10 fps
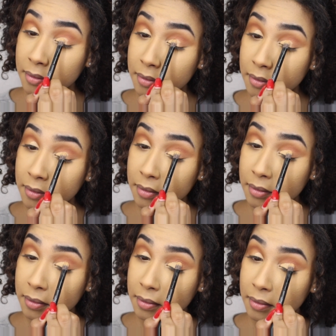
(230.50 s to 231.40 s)
out a little bit
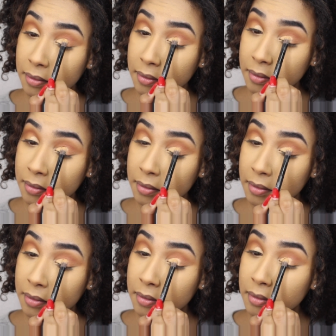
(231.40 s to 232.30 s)
of a cut crease
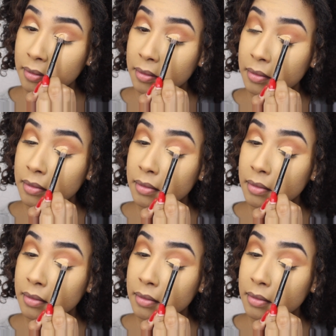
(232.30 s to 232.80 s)
so that when I put the